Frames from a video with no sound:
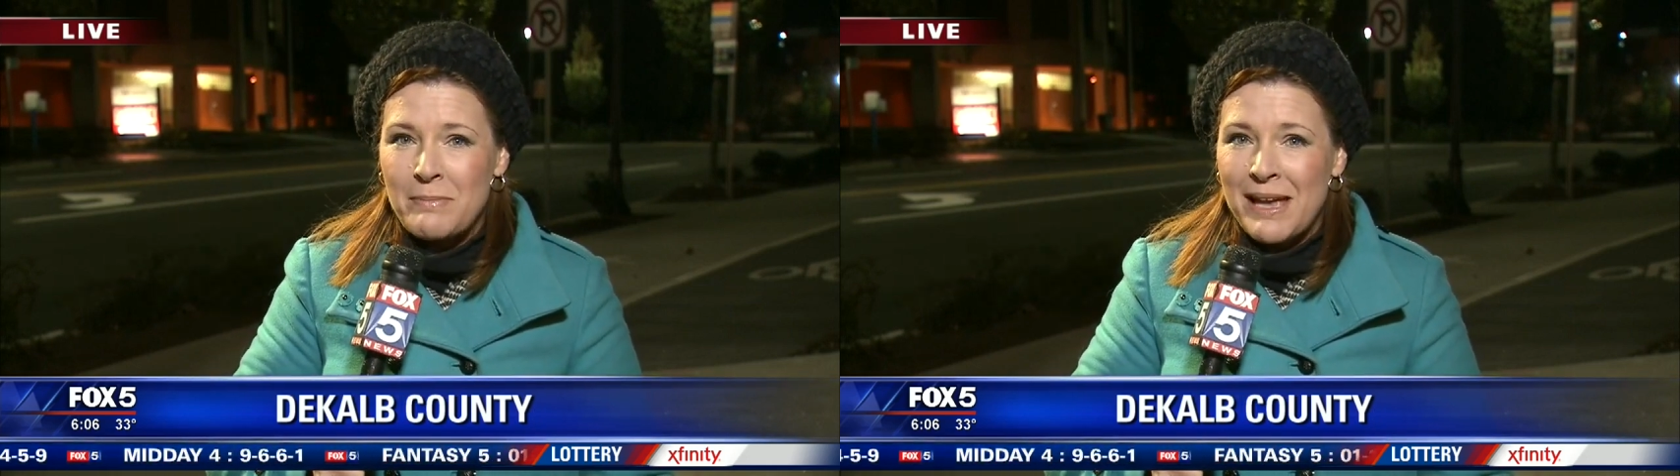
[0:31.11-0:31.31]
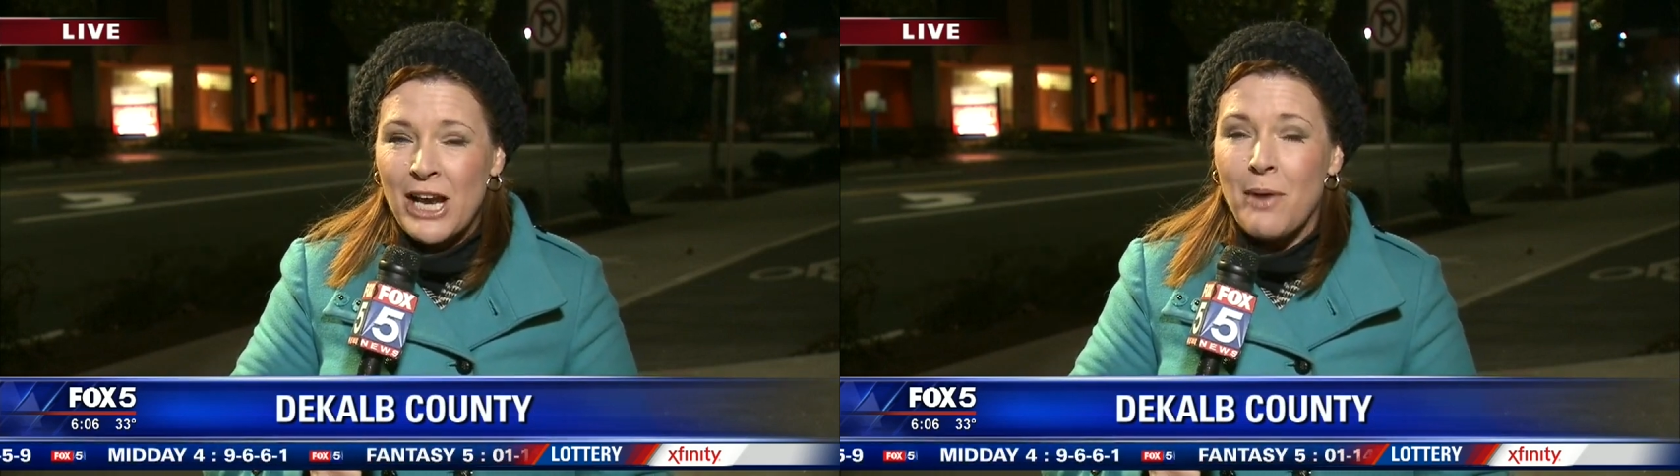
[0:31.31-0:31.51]

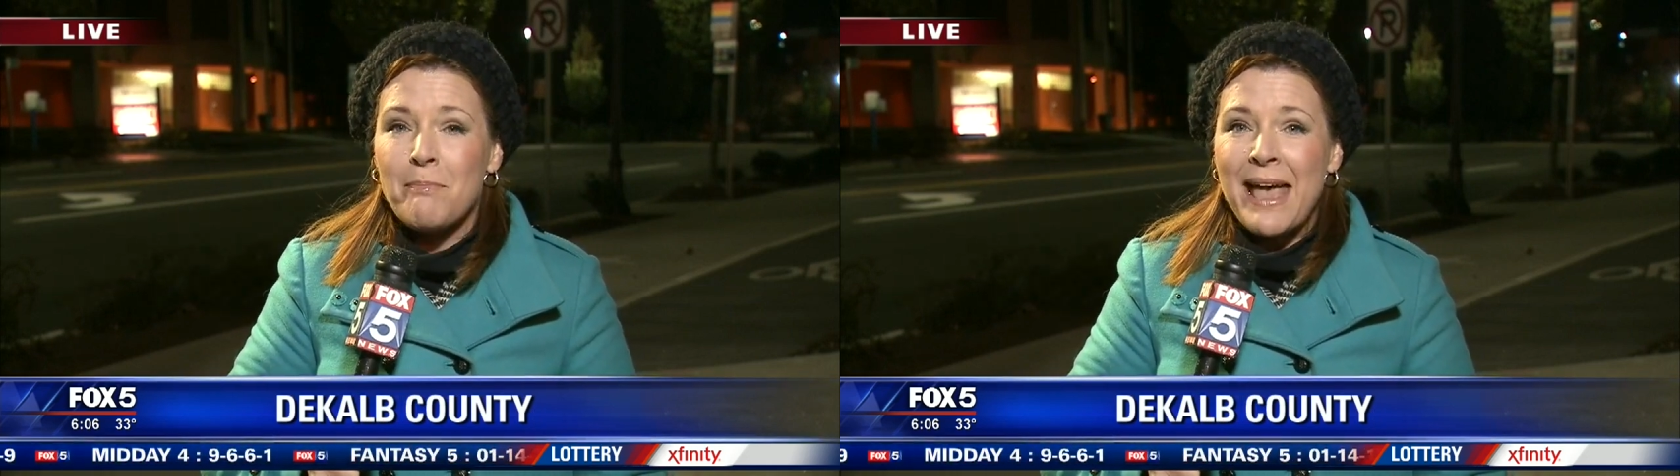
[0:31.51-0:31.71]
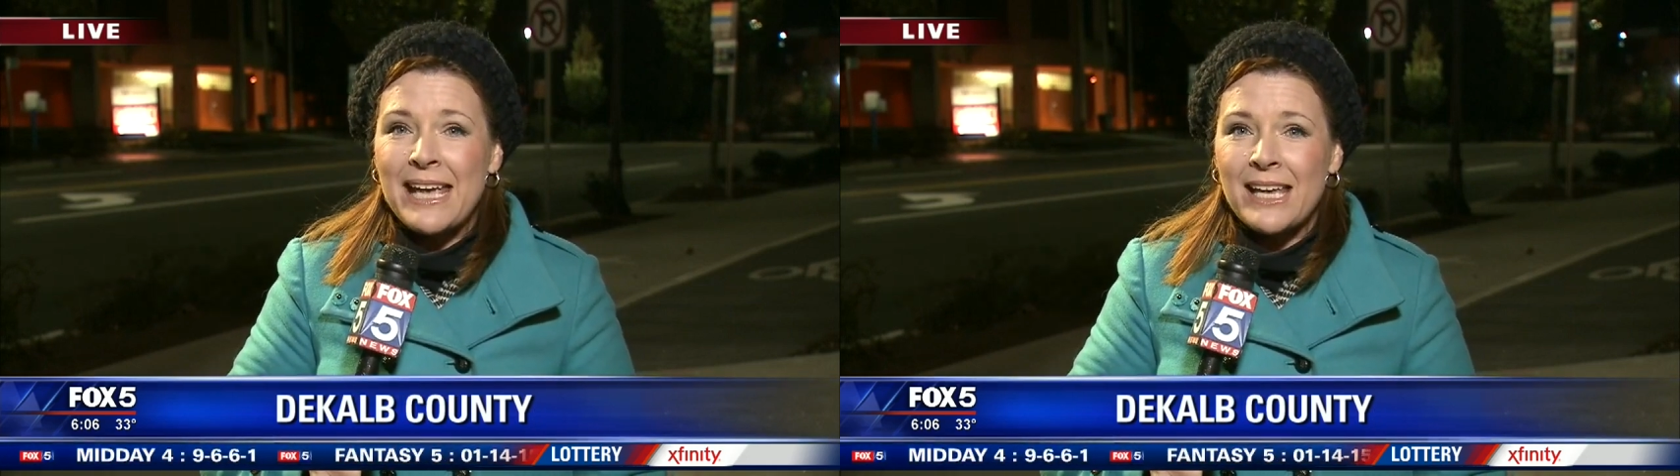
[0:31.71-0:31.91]
may not
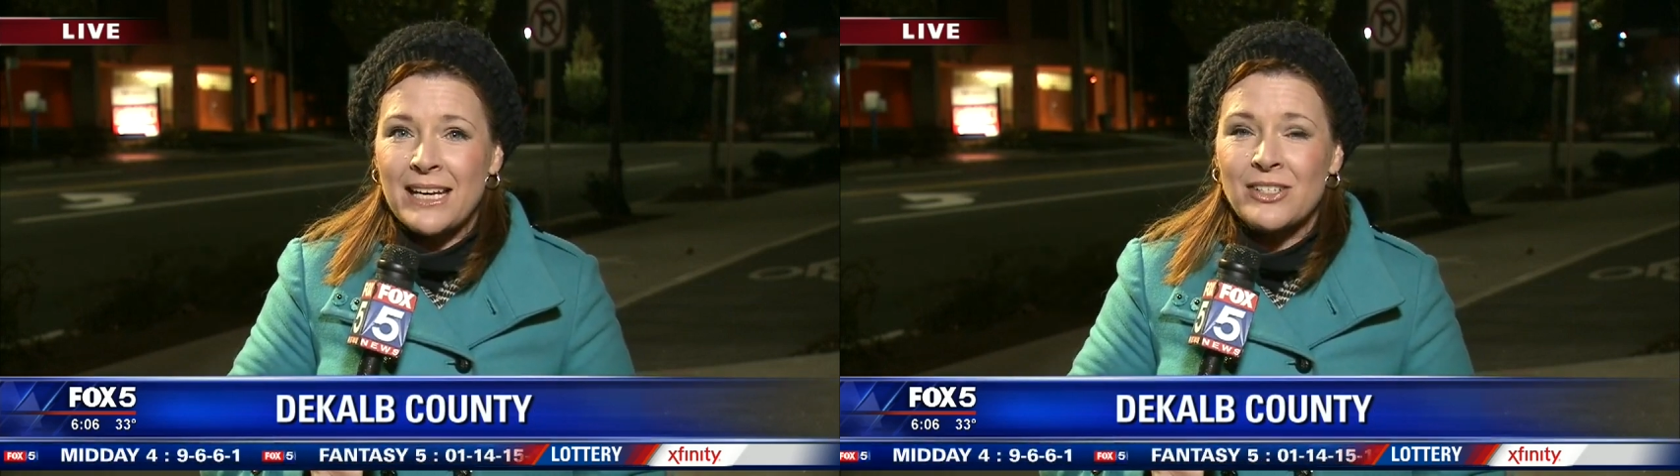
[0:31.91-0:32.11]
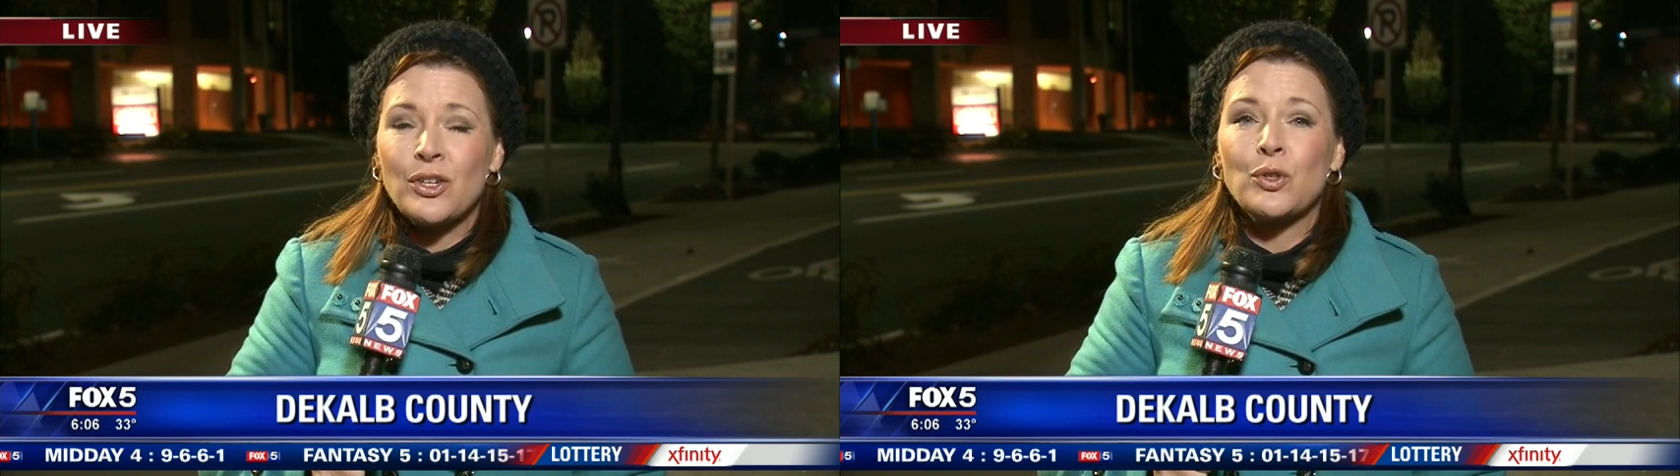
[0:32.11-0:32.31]
make it
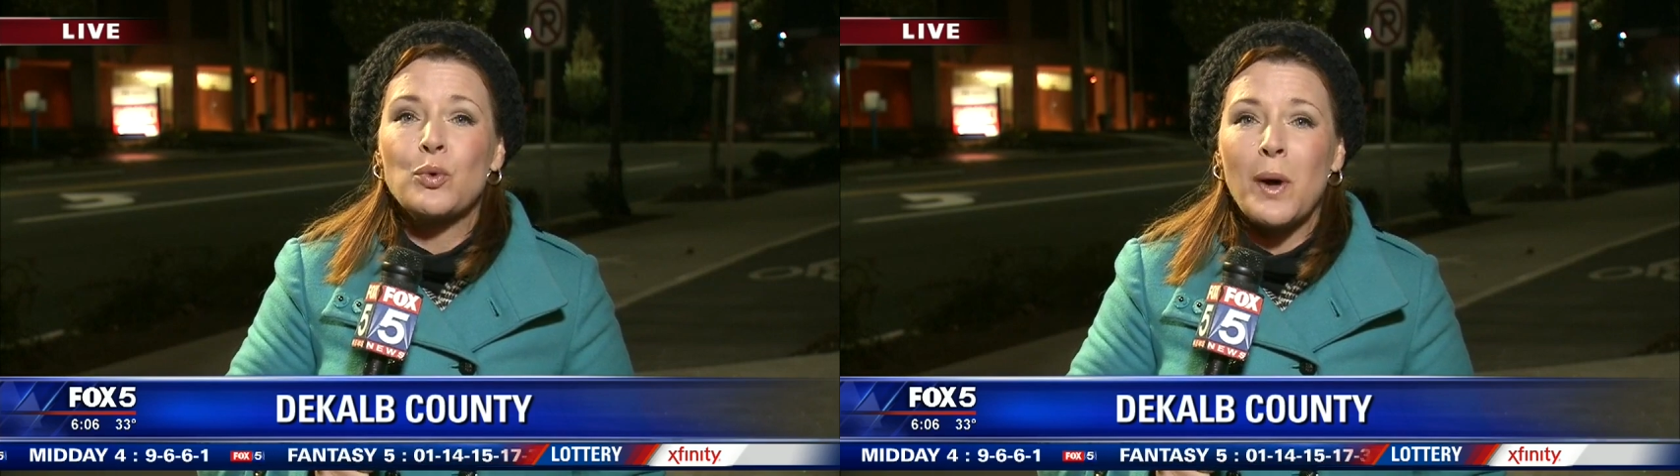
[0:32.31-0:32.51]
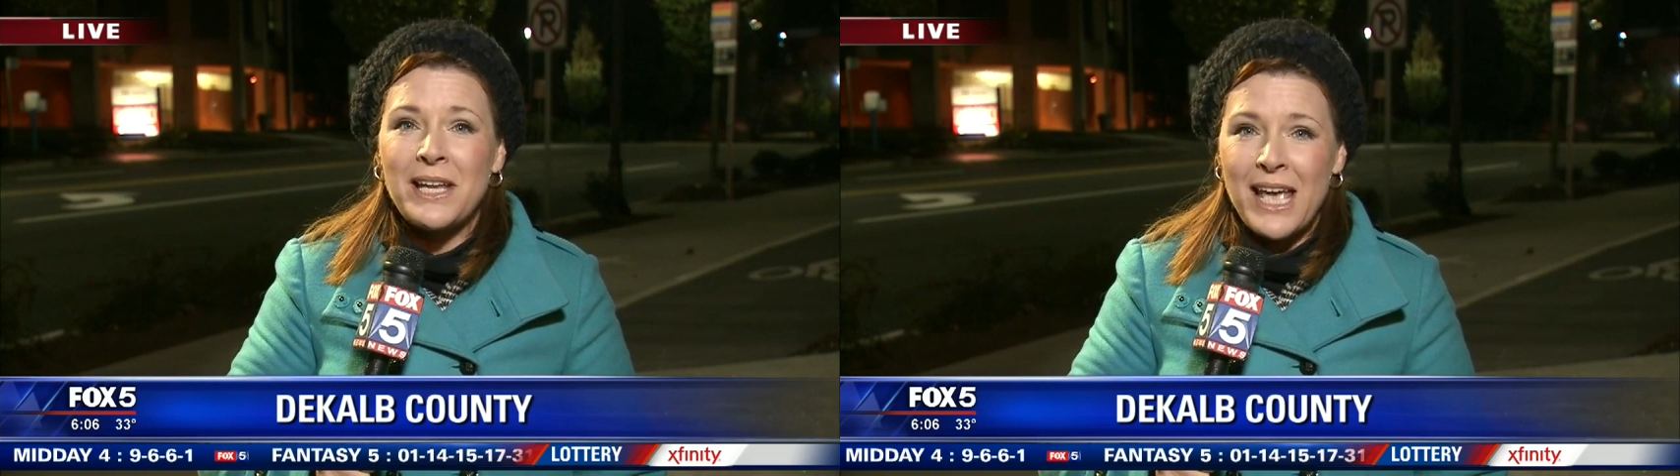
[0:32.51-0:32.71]
until
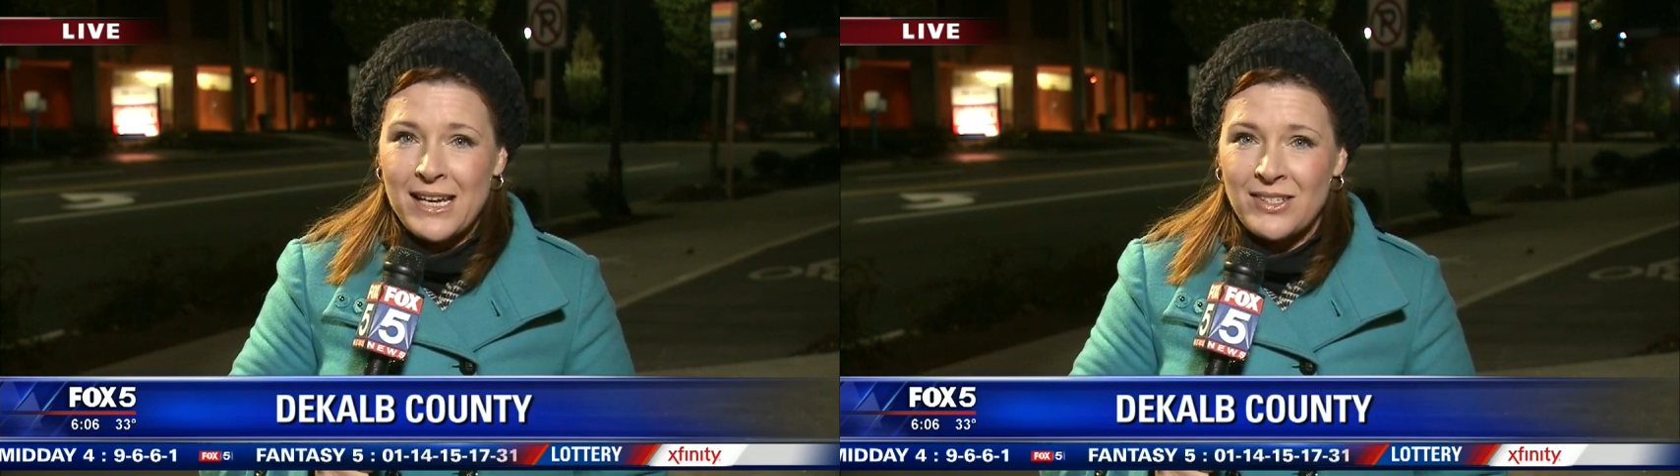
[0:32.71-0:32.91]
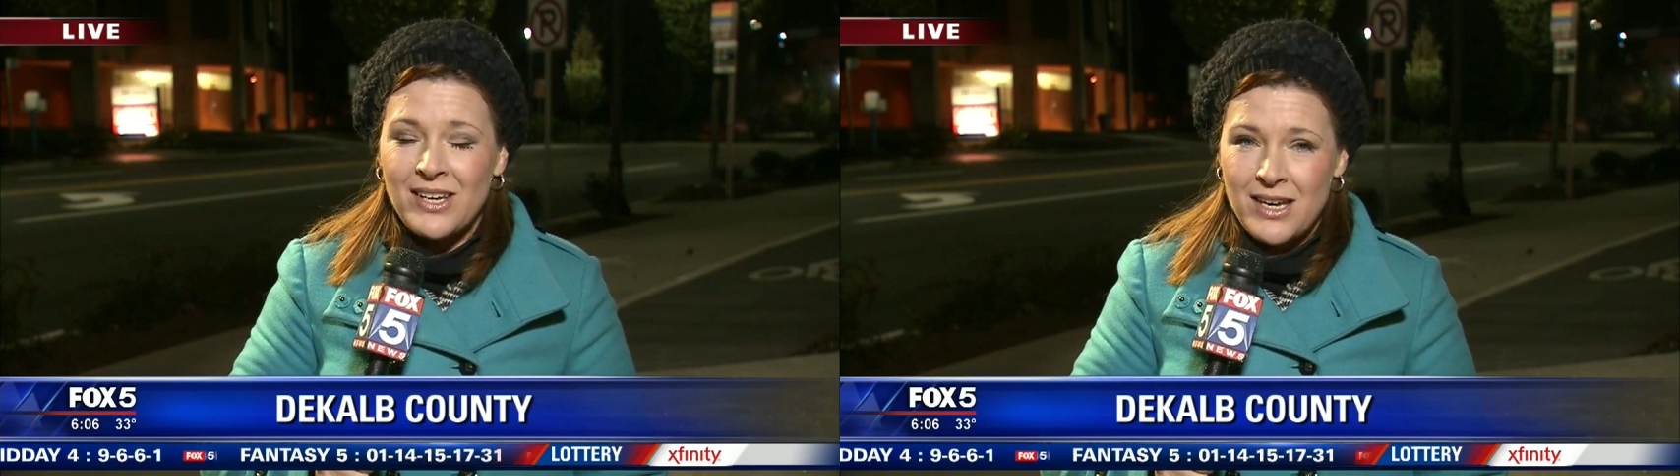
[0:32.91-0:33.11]

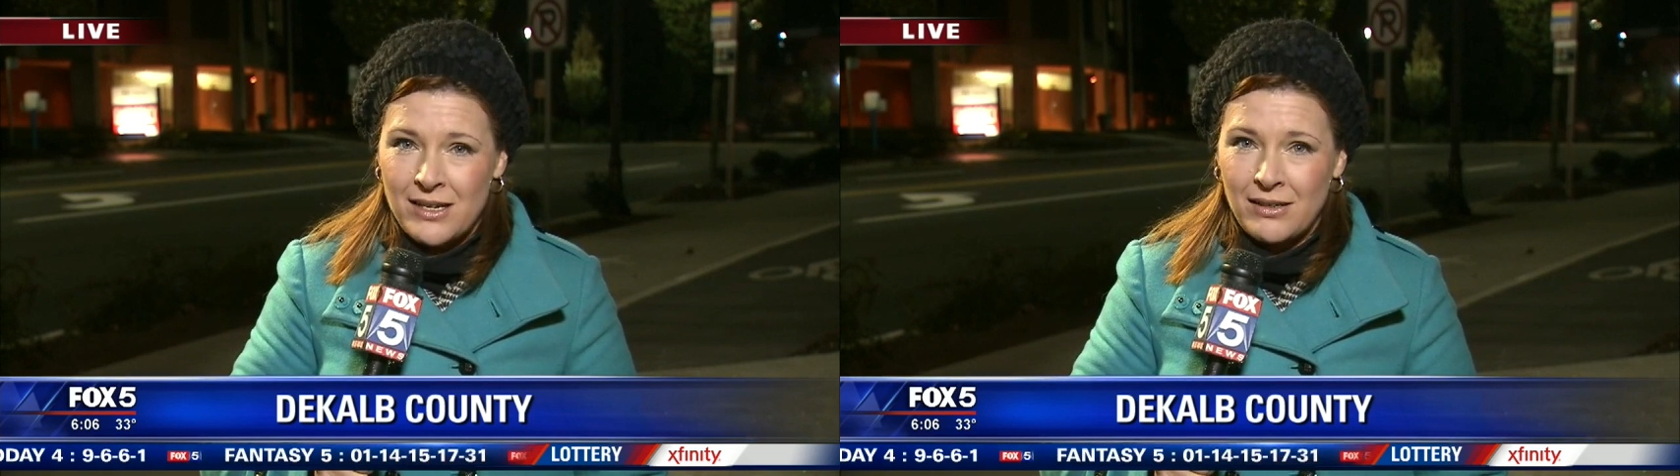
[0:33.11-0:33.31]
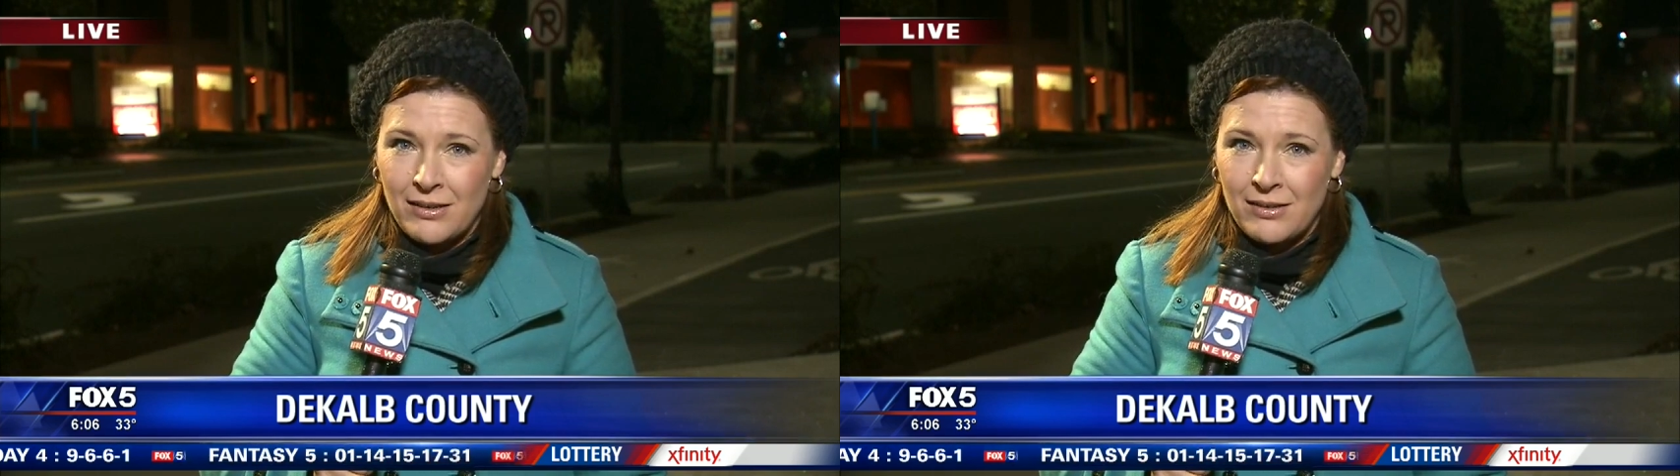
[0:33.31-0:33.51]
2018.